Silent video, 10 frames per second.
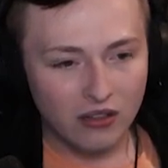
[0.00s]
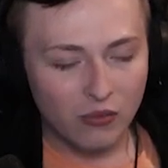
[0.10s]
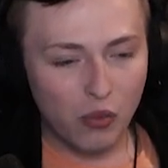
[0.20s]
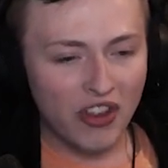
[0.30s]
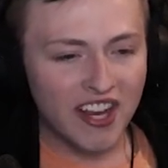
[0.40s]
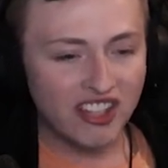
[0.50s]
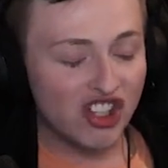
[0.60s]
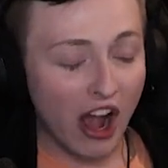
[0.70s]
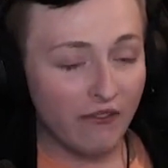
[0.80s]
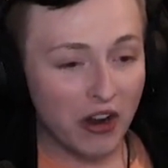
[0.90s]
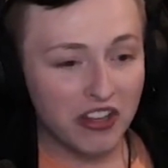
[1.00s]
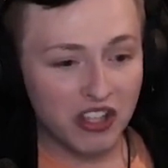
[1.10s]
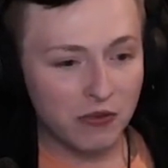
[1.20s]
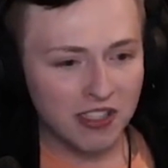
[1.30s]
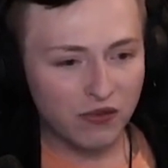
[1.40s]
Well, then it's not very
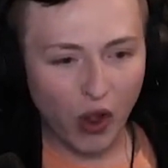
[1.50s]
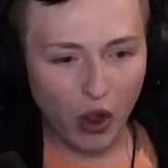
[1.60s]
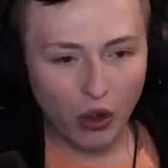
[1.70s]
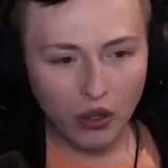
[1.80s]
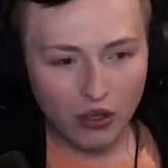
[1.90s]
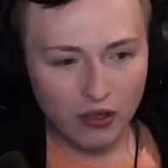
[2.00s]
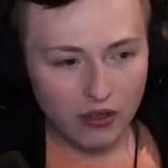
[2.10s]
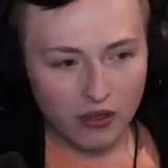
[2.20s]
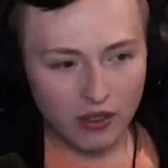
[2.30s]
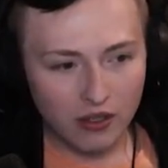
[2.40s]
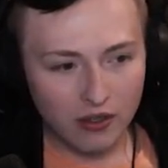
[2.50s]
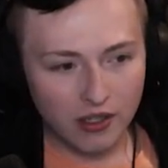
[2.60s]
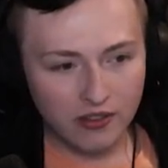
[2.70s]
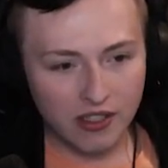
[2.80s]
useful. Here's